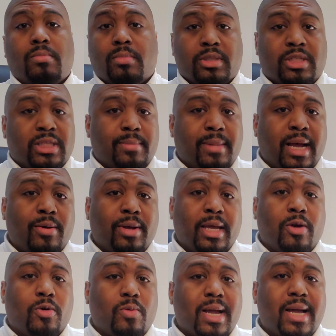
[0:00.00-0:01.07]
somehow
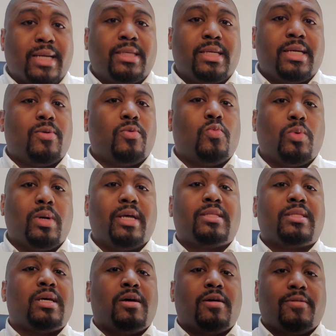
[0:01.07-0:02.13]
interacting with
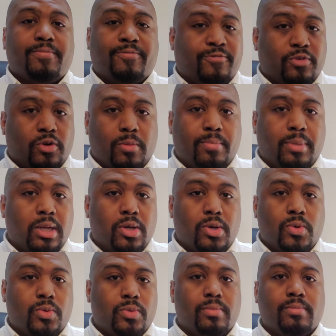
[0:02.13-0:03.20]

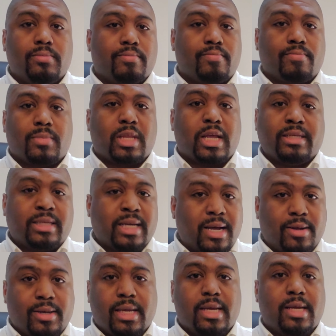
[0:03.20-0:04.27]
full-blown
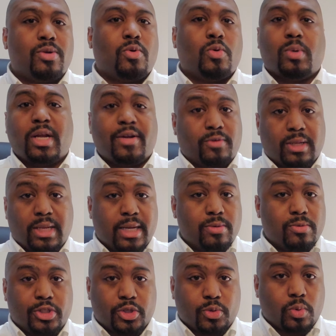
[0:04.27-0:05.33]
Italian or whatever
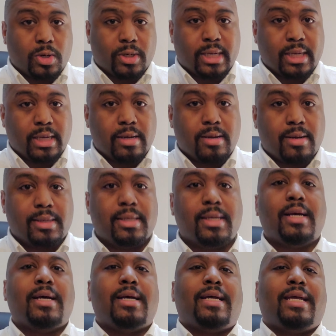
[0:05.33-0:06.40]
language you're working on
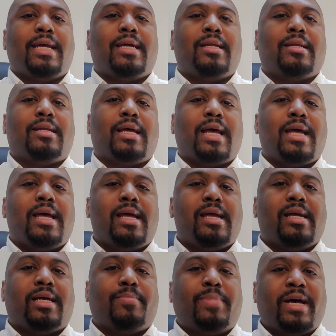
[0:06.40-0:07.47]
in a
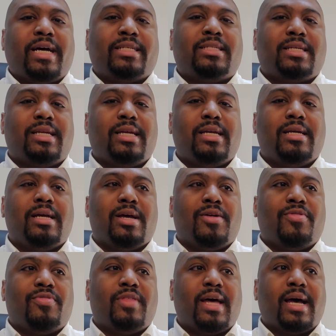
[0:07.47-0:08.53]
capacity
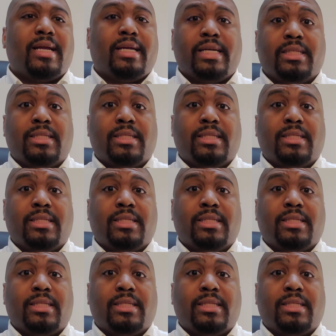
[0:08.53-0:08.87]
that is